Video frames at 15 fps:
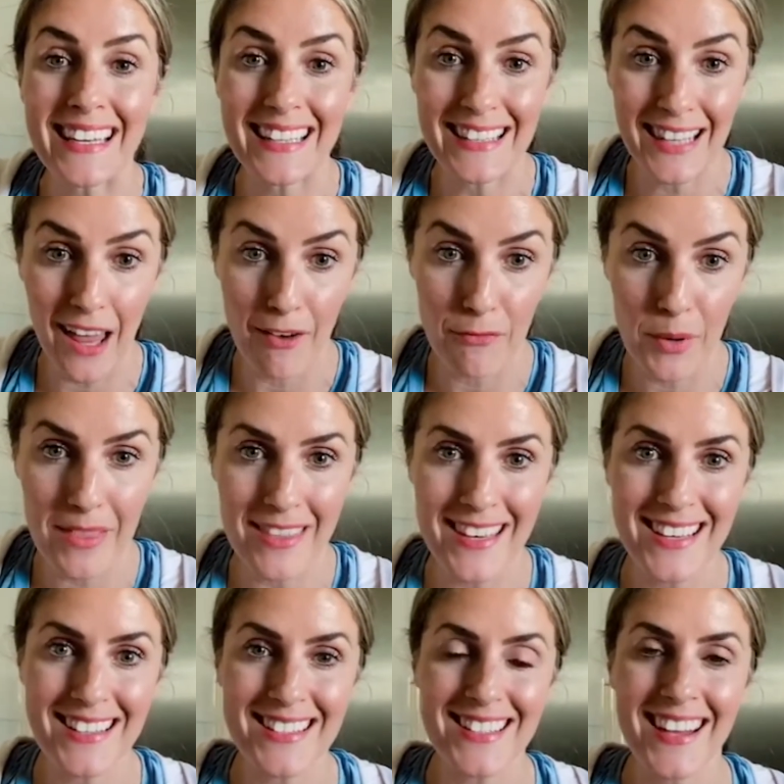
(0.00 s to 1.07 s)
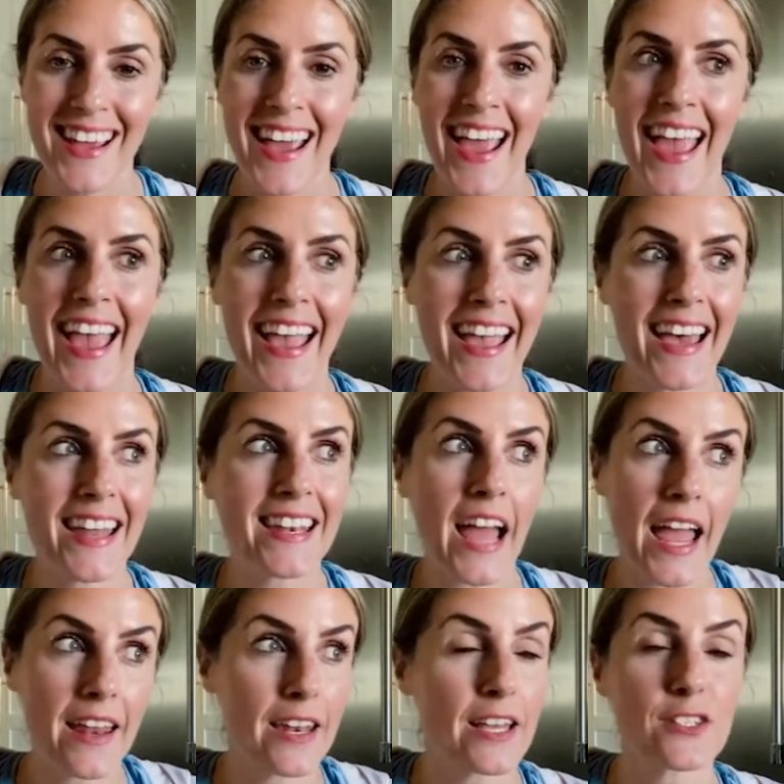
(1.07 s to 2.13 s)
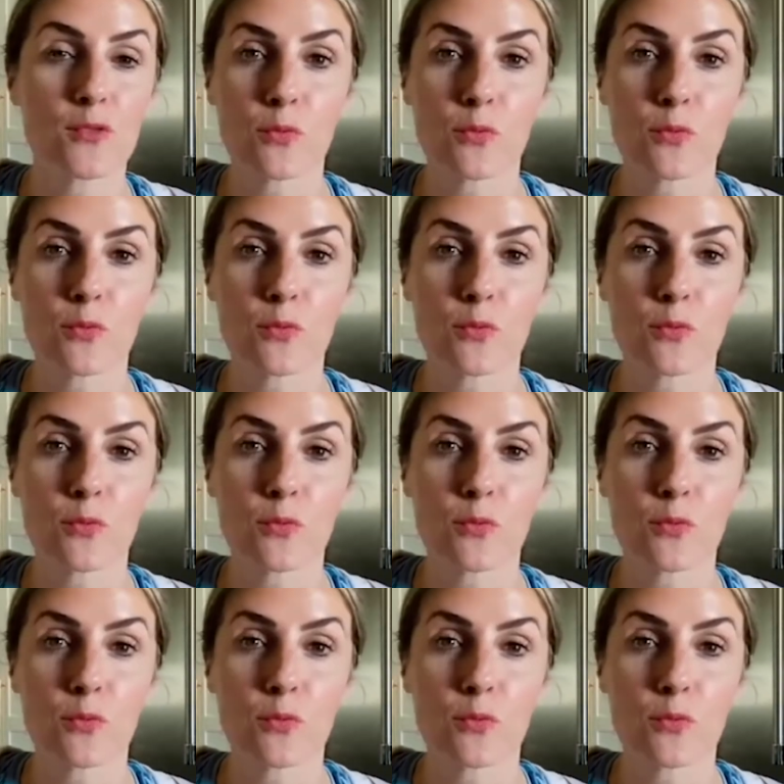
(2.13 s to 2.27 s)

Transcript: in love with it and it has